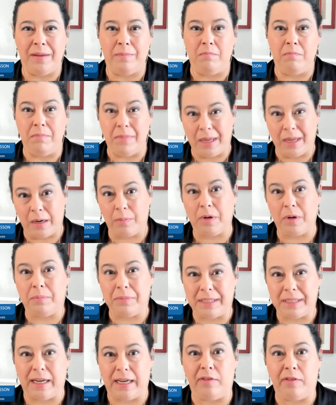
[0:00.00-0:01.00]
minimum
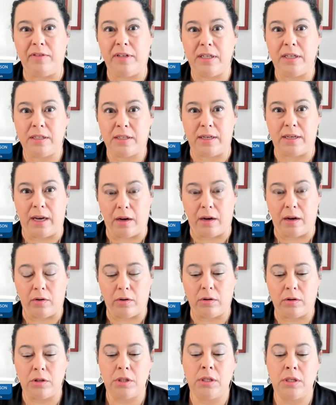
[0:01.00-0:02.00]
safety
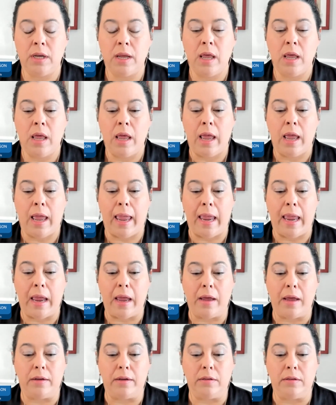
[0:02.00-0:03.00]
standards
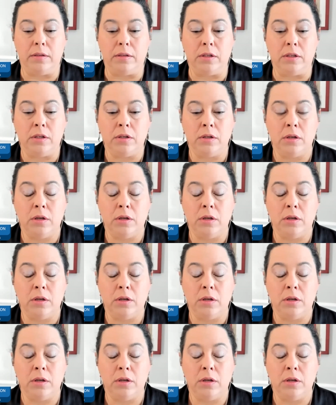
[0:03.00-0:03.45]
and